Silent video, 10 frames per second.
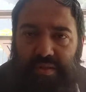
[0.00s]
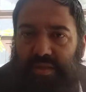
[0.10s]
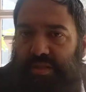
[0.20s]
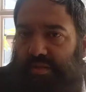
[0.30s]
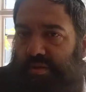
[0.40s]

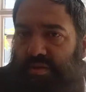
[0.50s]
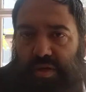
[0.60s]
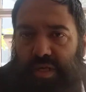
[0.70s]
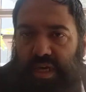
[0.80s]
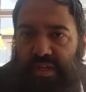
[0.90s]
Just
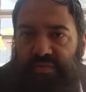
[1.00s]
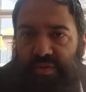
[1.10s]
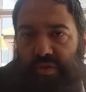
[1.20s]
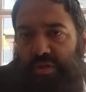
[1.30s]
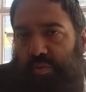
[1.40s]
or can't even
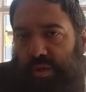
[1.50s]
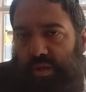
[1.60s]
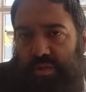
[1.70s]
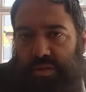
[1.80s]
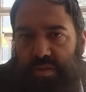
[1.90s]
doesn't want
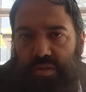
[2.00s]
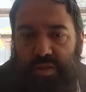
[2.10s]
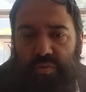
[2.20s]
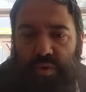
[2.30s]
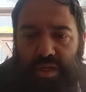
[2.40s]
to
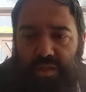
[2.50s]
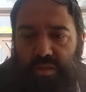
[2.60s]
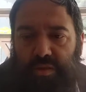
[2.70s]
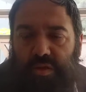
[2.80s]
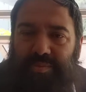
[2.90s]
just wants
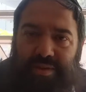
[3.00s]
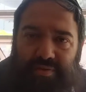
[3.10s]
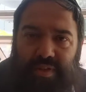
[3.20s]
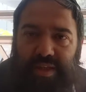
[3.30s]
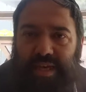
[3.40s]
to learn but
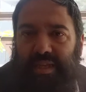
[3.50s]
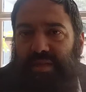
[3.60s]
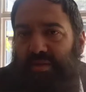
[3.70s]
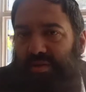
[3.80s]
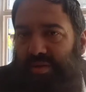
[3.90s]
really
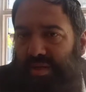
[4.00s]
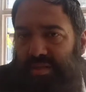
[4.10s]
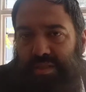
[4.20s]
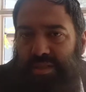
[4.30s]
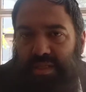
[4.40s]
can't learn and
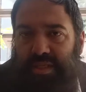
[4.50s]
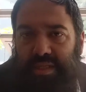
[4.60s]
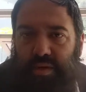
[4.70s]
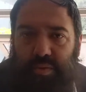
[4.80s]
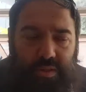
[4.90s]
just sitting
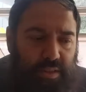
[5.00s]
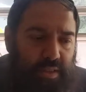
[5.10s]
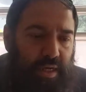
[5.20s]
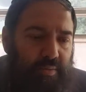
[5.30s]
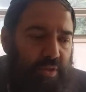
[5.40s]
there wasting
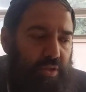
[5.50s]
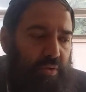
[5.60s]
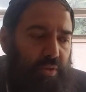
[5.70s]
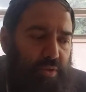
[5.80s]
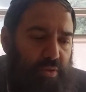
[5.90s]
time, doesn't know
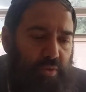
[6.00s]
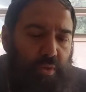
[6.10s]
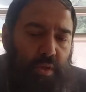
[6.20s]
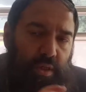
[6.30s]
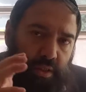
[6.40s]
what to do.
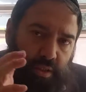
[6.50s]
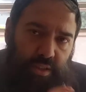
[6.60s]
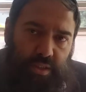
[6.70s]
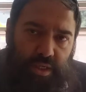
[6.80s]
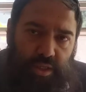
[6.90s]
There's
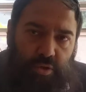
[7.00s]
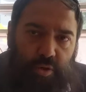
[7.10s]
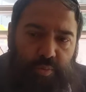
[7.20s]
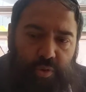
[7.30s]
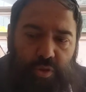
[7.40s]
another yichud a
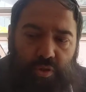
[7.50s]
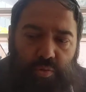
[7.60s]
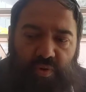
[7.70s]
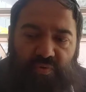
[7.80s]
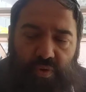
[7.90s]
person could do
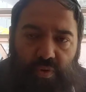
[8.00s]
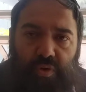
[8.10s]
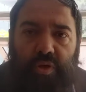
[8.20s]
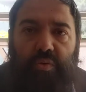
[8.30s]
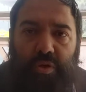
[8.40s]
before
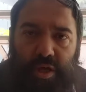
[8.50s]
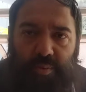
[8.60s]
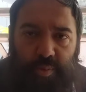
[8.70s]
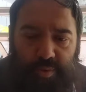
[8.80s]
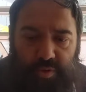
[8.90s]
learning will
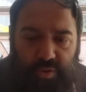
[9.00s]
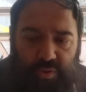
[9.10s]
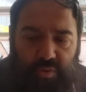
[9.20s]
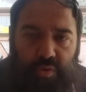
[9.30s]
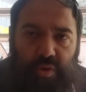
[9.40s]
help a person
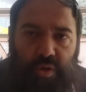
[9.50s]
too.